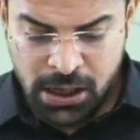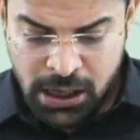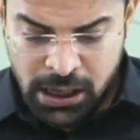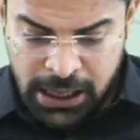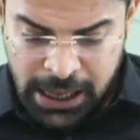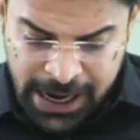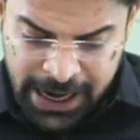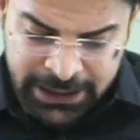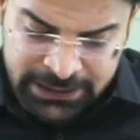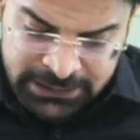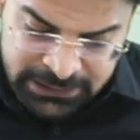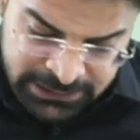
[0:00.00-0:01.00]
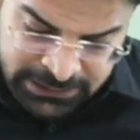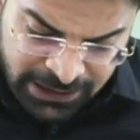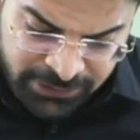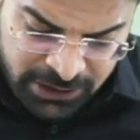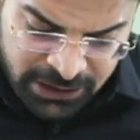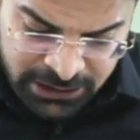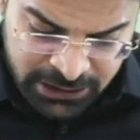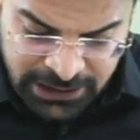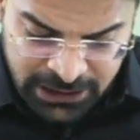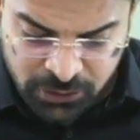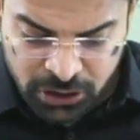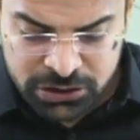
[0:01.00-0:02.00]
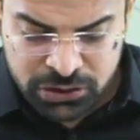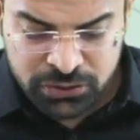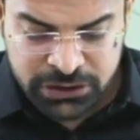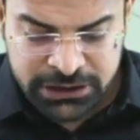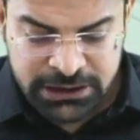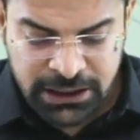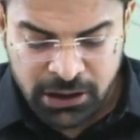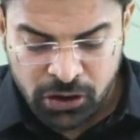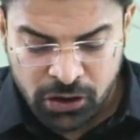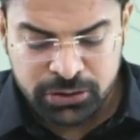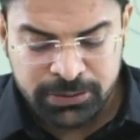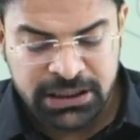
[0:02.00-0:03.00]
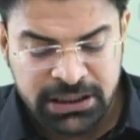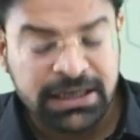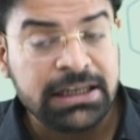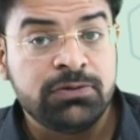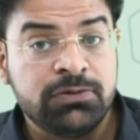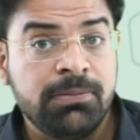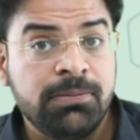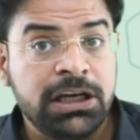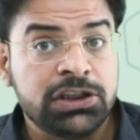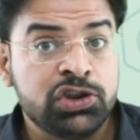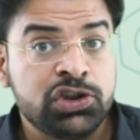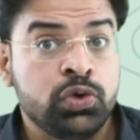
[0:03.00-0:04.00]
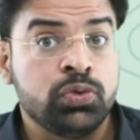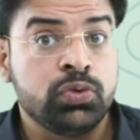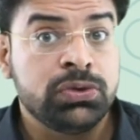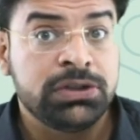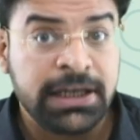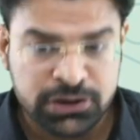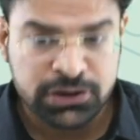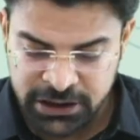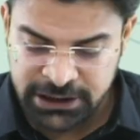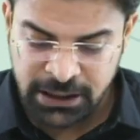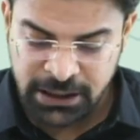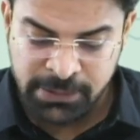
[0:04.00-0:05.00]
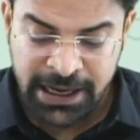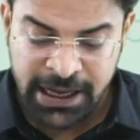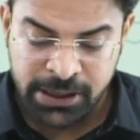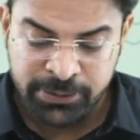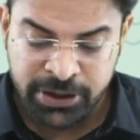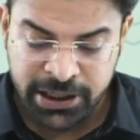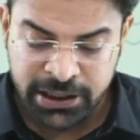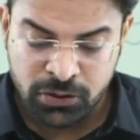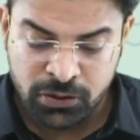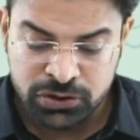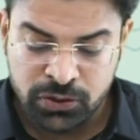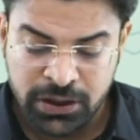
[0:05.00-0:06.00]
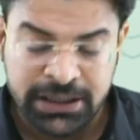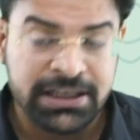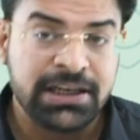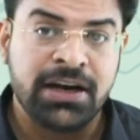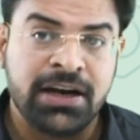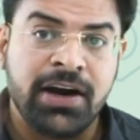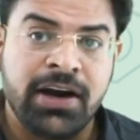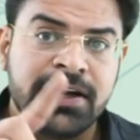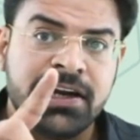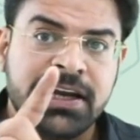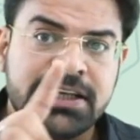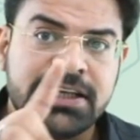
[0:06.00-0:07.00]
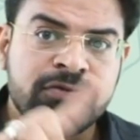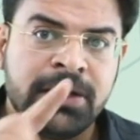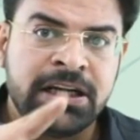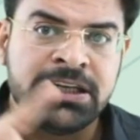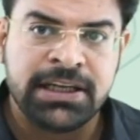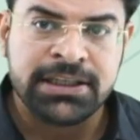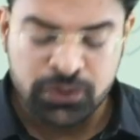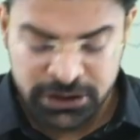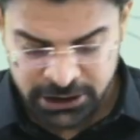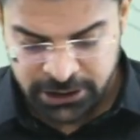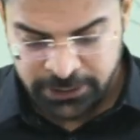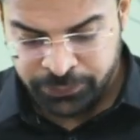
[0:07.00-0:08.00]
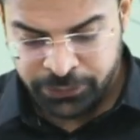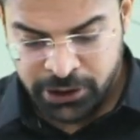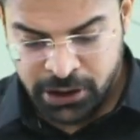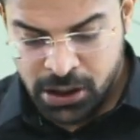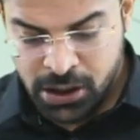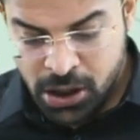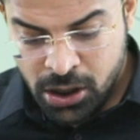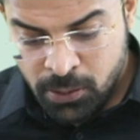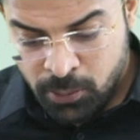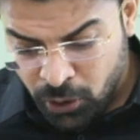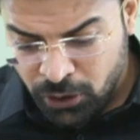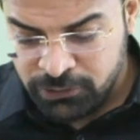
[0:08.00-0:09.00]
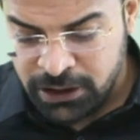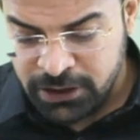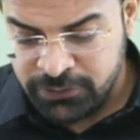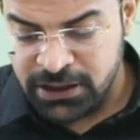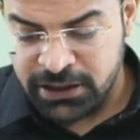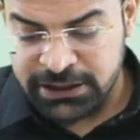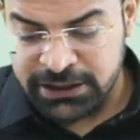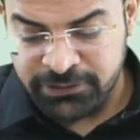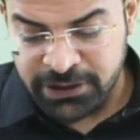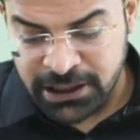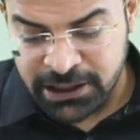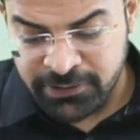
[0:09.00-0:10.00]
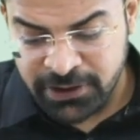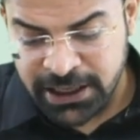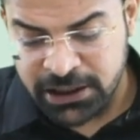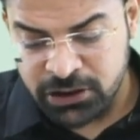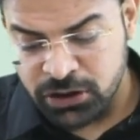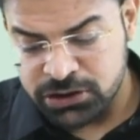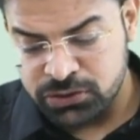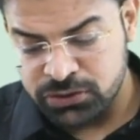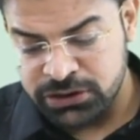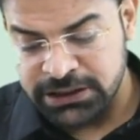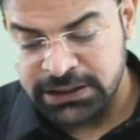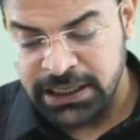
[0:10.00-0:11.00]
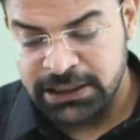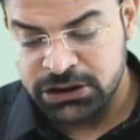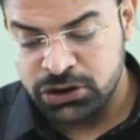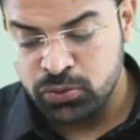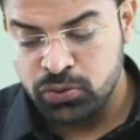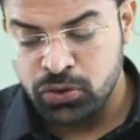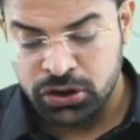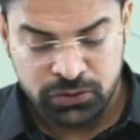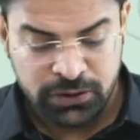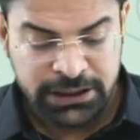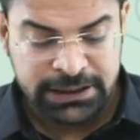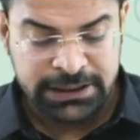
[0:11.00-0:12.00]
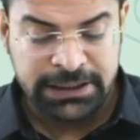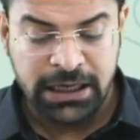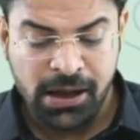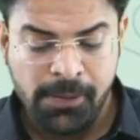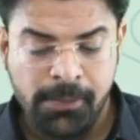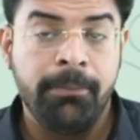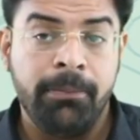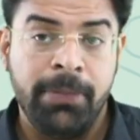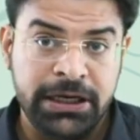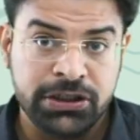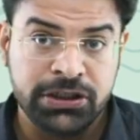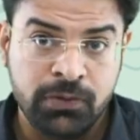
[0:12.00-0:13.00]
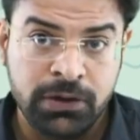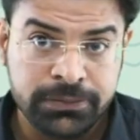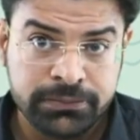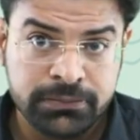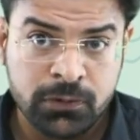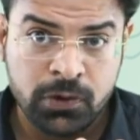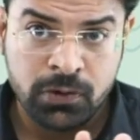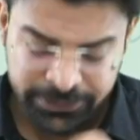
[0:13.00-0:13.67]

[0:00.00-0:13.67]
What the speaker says: And then we learned that cos 2 theta can also be written as 1 minus 2 sin square theta by eliminating cos square theta and writing it as 1 minus sin square theta. Moreover, we learned that we can even write cos 2 theta as 2 cos square theta minus 1. Right?